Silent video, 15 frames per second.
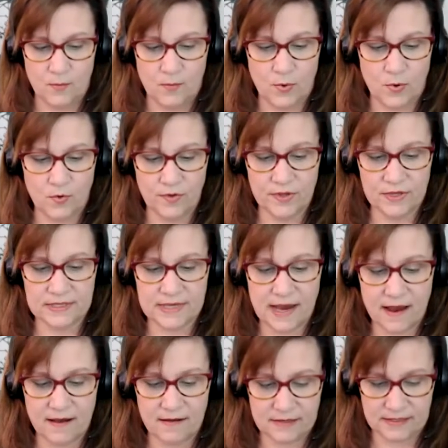pull this
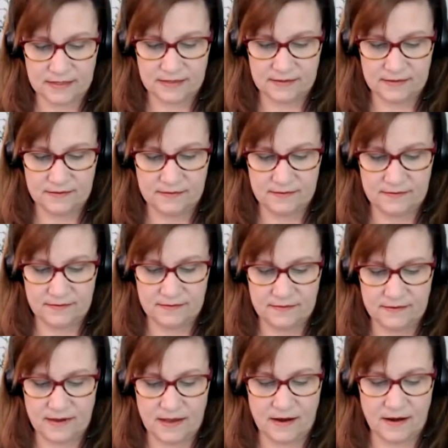out,
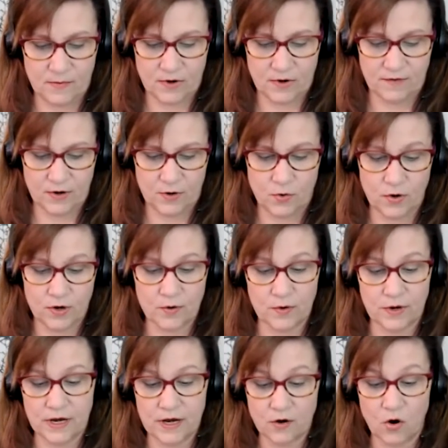and I'm going to record it on
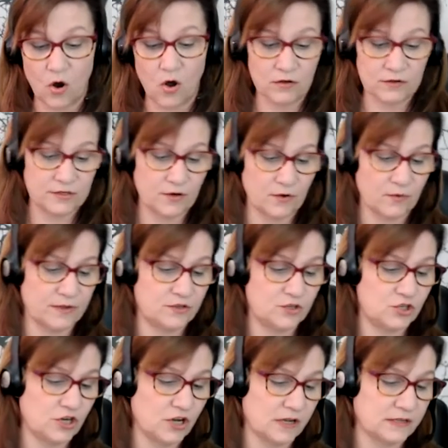here also with
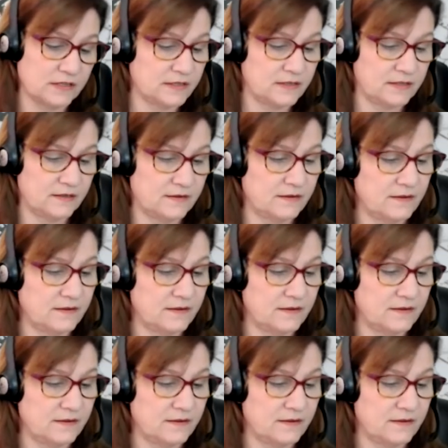just